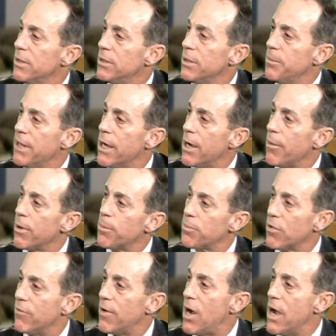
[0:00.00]
to be able to
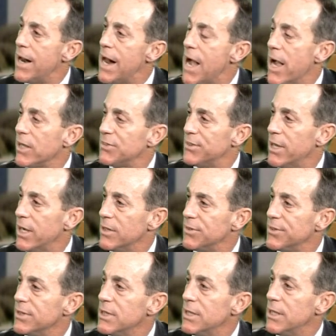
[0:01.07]
provide
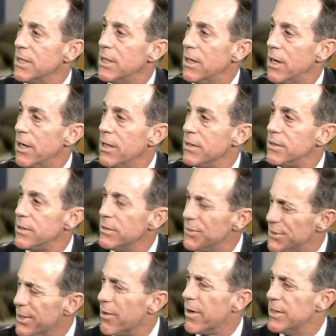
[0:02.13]
access to
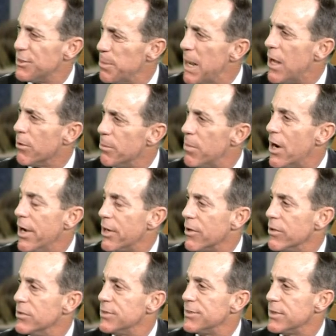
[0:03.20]
serious mountain
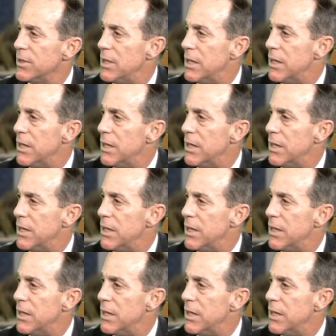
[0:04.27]
bikers